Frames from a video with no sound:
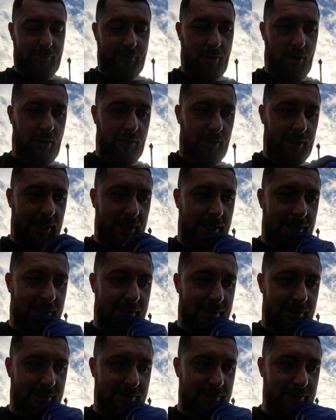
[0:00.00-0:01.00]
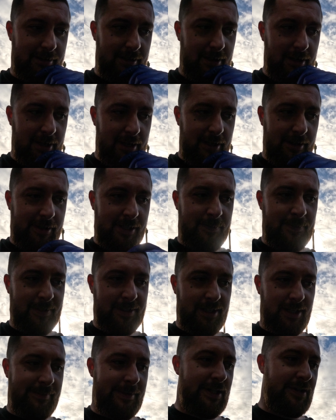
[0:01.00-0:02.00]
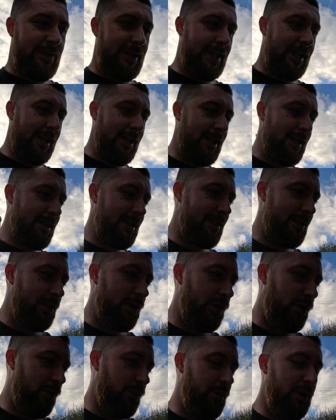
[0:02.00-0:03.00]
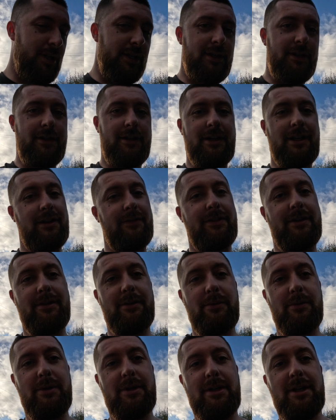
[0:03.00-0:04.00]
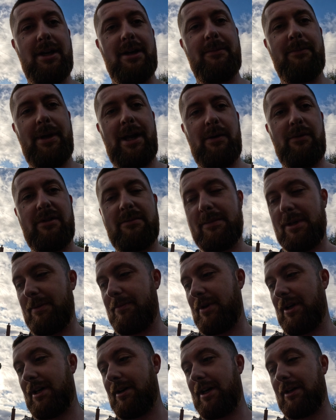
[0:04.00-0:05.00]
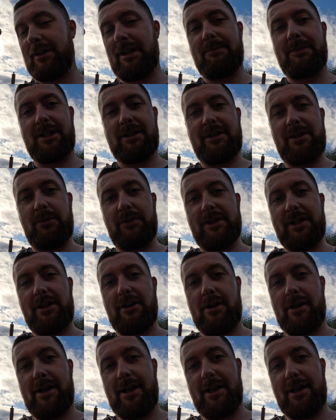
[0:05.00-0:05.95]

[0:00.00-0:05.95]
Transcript: on the car. This bit's going to be tricky, so you're going to have to bear with me, but I'll get back to you once I got it